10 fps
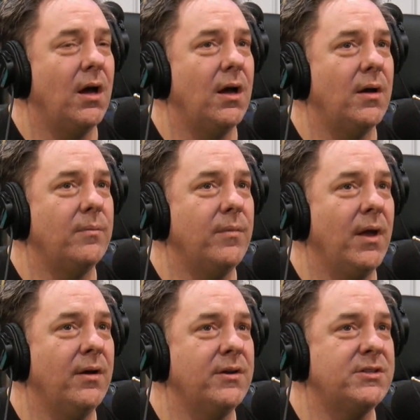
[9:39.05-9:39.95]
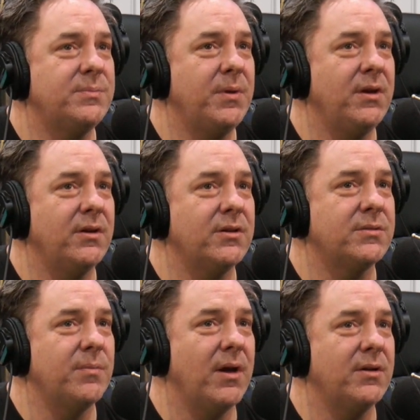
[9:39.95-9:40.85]
Um Aries Spears,
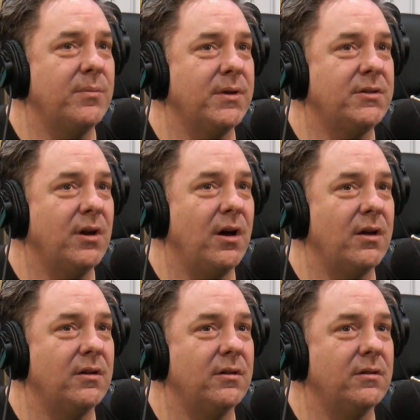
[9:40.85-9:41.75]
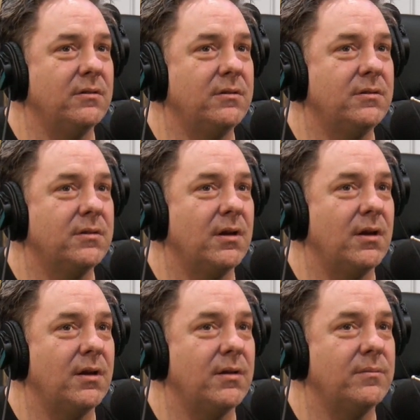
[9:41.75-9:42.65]
Michael McDonald,
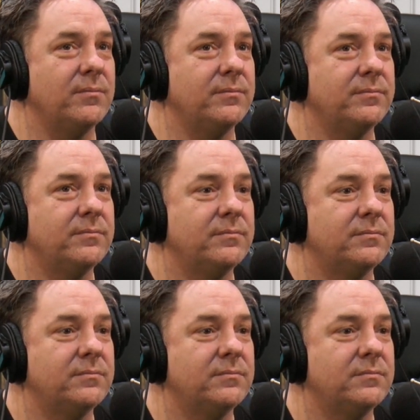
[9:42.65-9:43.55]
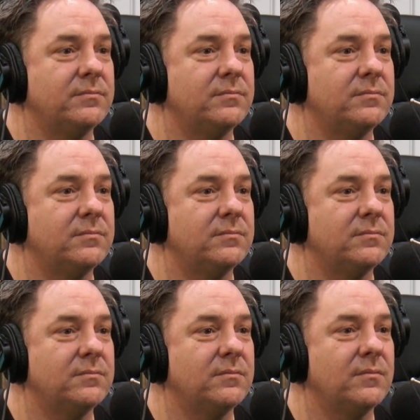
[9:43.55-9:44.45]
um Michael McDonald,
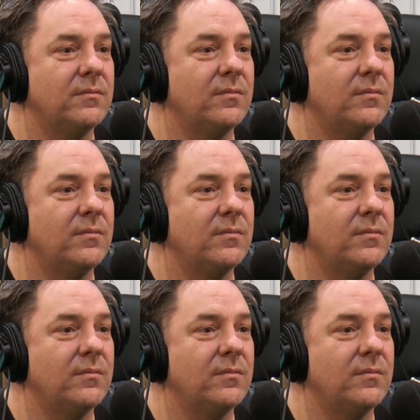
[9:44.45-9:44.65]
there's something